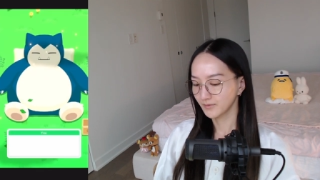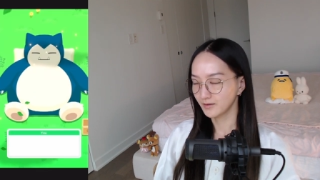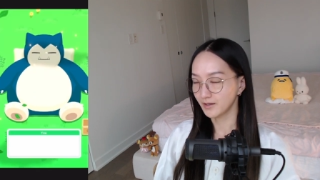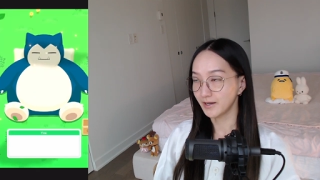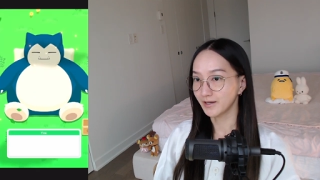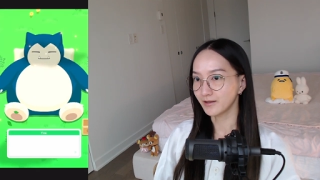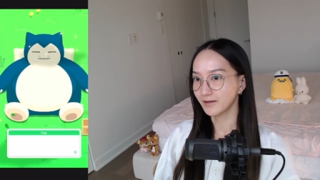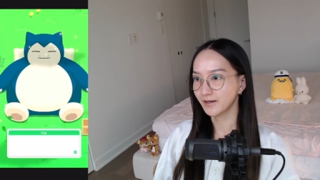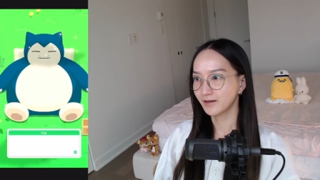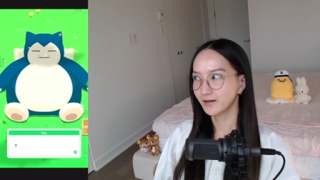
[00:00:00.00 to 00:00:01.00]
And I get
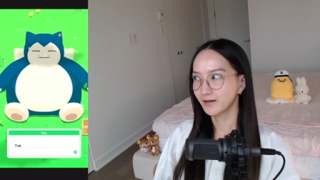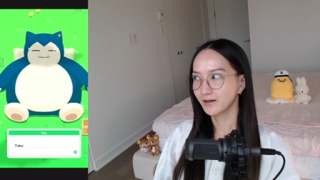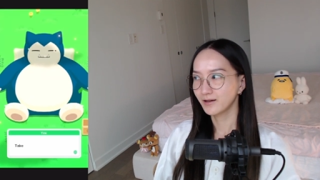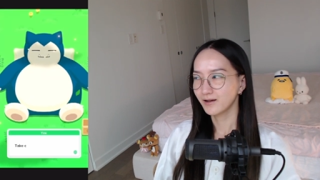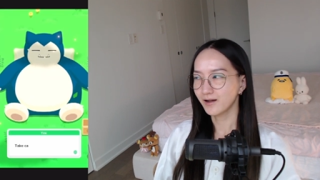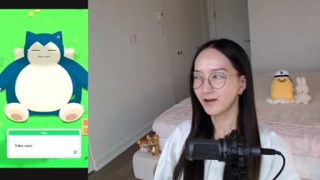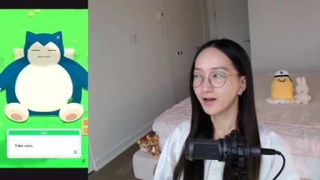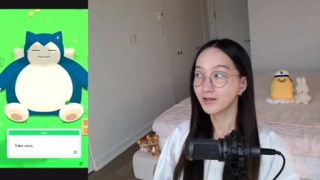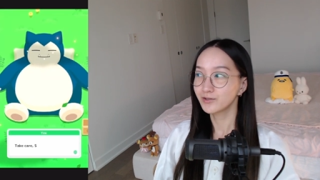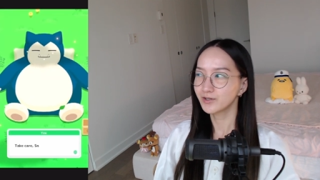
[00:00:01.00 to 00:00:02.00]
like
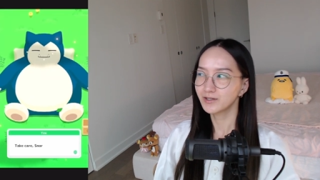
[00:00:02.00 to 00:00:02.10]
100